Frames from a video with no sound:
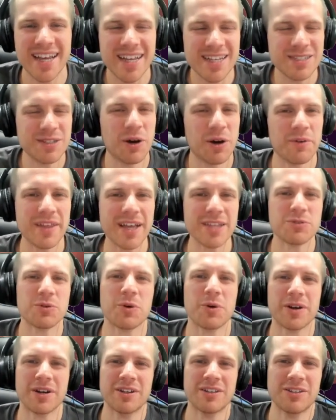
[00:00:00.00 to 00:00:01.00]
So that's what
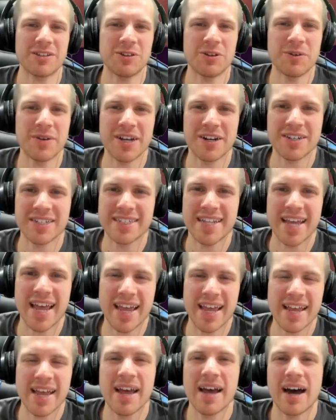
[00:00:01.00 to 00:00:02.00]
we're going to do here
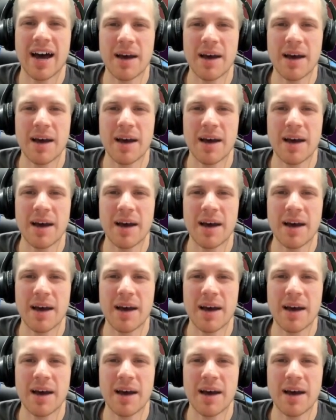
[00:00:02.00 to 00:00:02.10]
today.